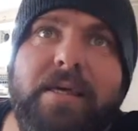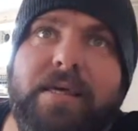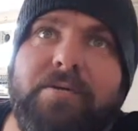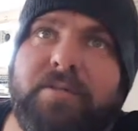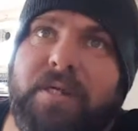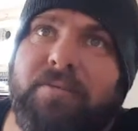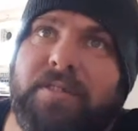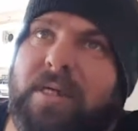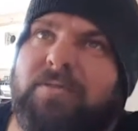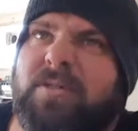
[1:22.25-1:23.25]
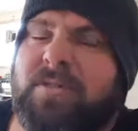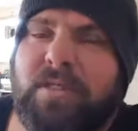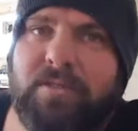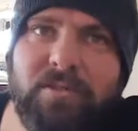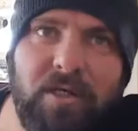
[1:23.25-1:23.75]
Here are some examples. And
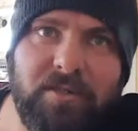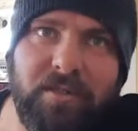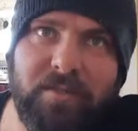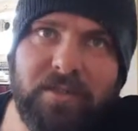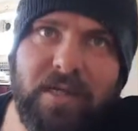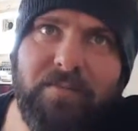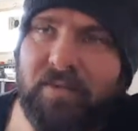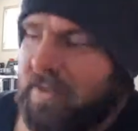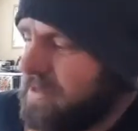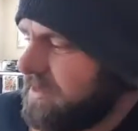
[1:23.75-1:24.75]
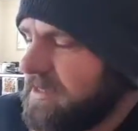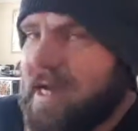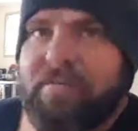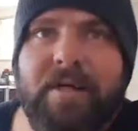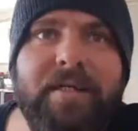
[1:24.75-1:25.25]
so it shows some examples of the
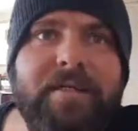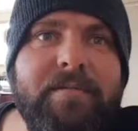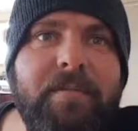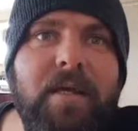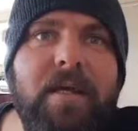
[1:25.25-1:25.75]
star rating,